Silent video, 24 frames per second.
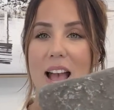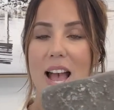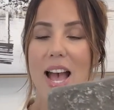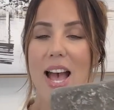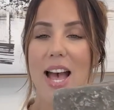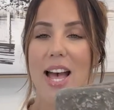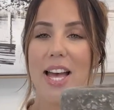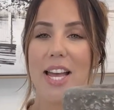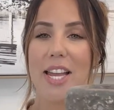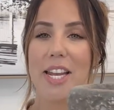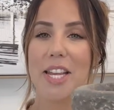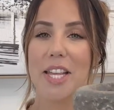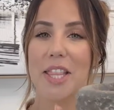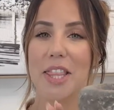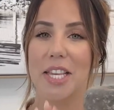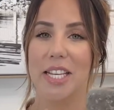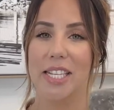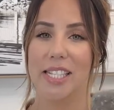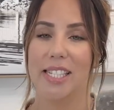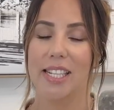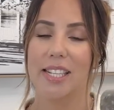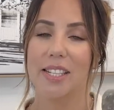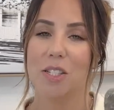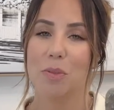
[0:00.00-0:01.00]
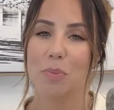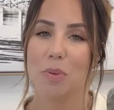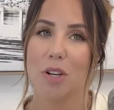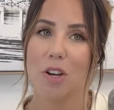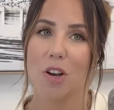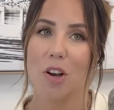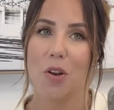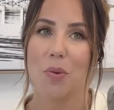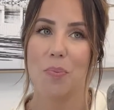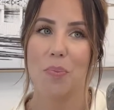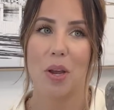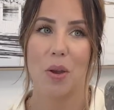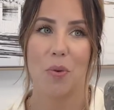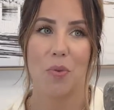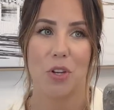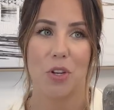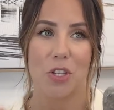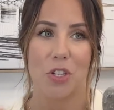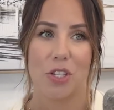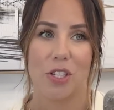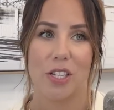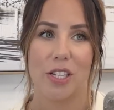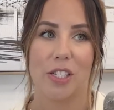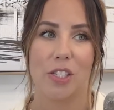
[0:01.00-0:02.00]
and this has been on my
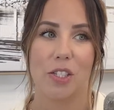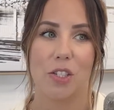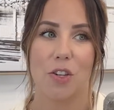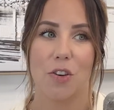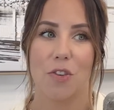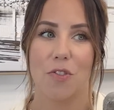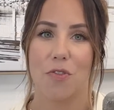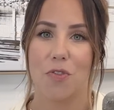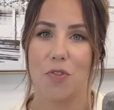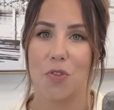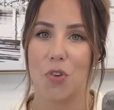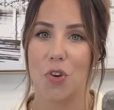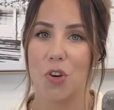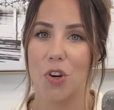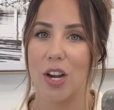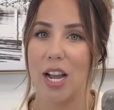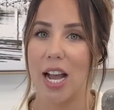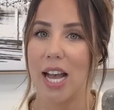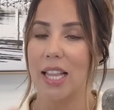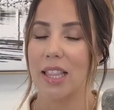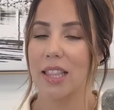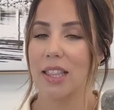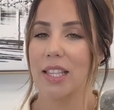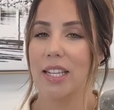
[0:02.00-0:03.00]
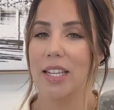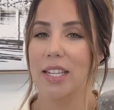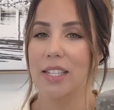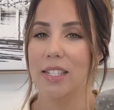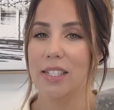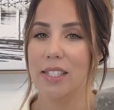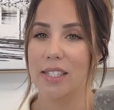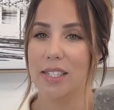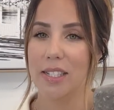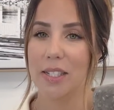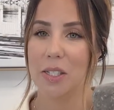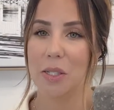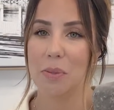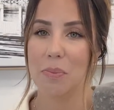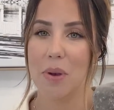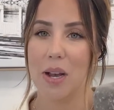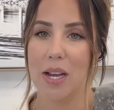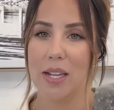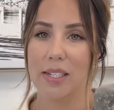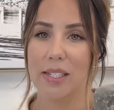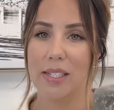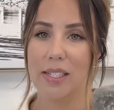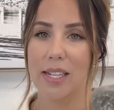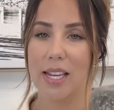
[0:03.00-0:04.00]
wish list for at least 6
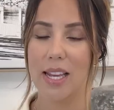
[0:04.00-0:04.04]
months,